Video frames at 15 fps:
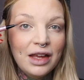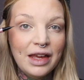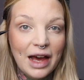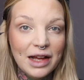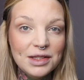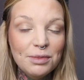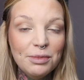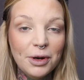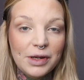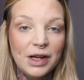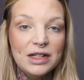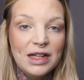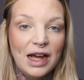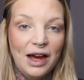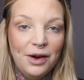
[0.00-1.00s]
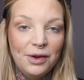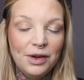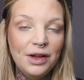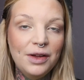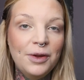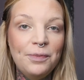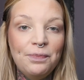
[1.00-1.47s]
Get some product
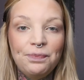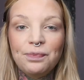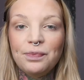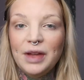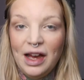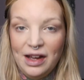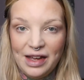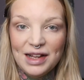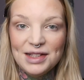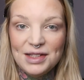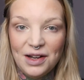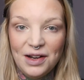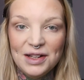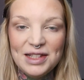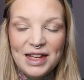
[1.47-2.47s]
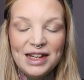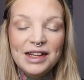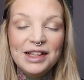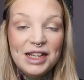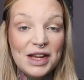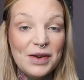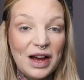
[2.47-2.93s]
down and get started,
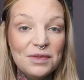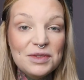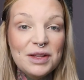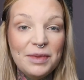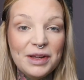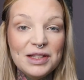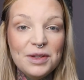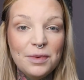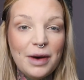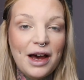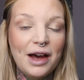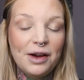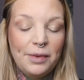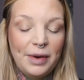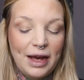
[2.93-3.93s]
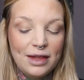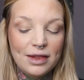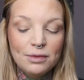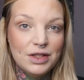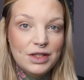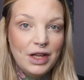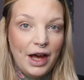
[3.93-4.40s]
and then you have something to work
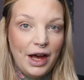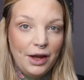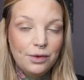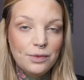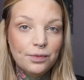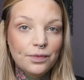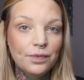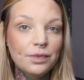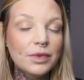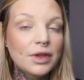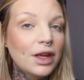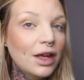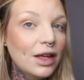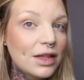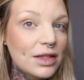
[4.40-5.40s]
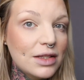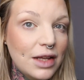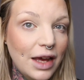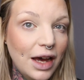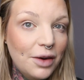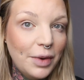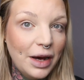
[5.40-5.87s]
with. So
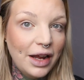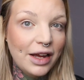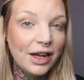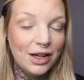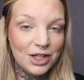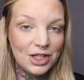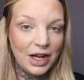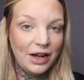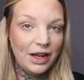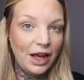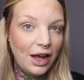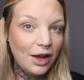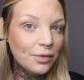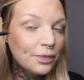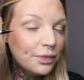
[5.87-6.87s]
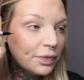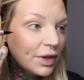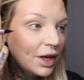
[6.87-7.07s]
see how well I can show you.